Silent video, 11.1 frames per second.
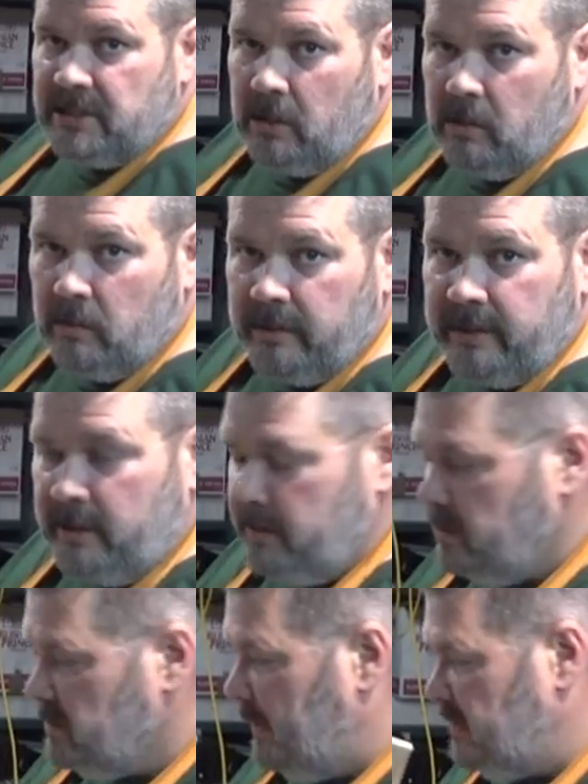so with our
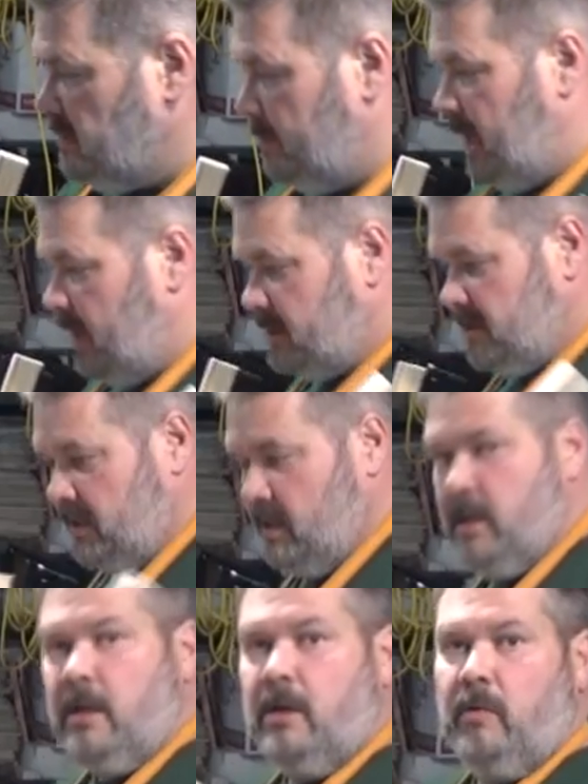spacer blocks,
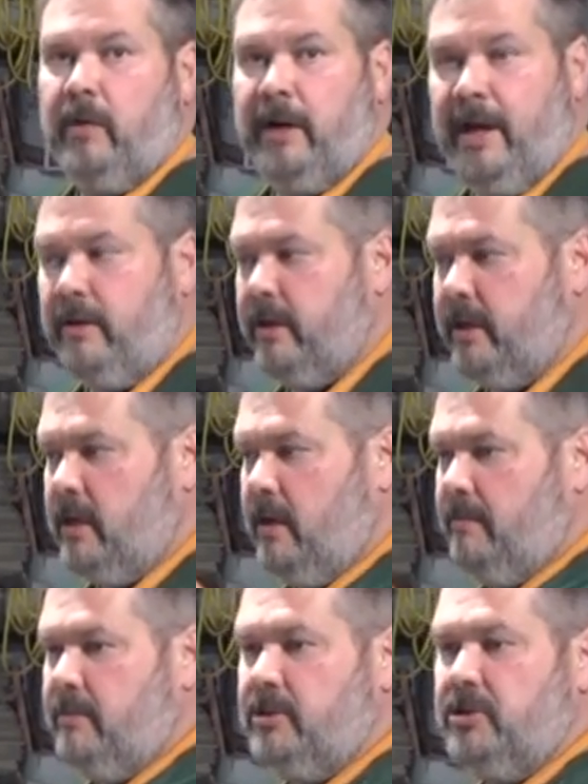we're now going to
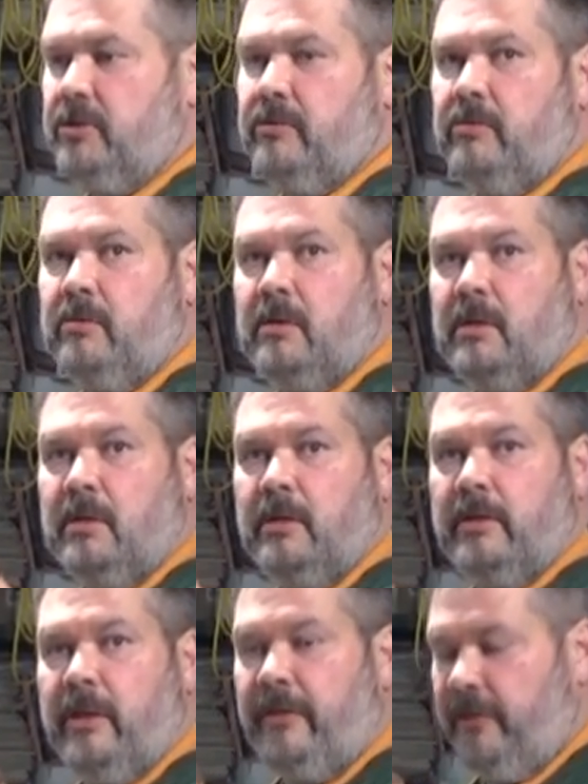come to
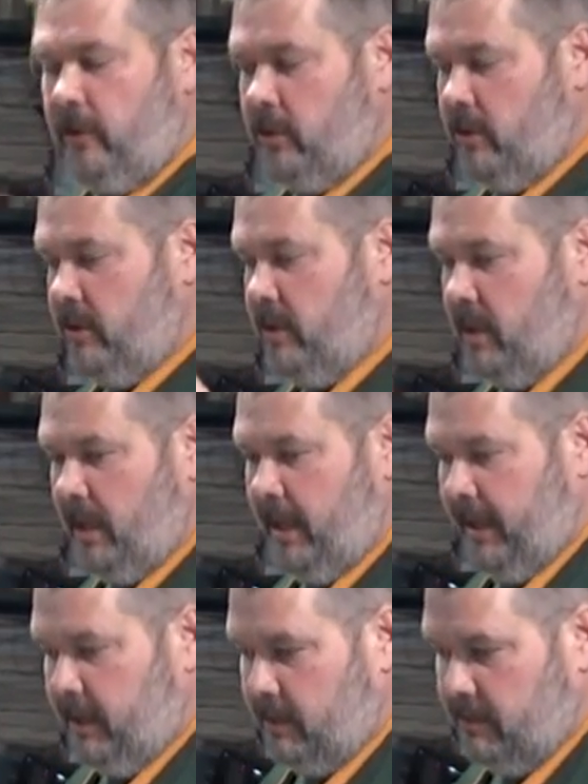the 3rd leg.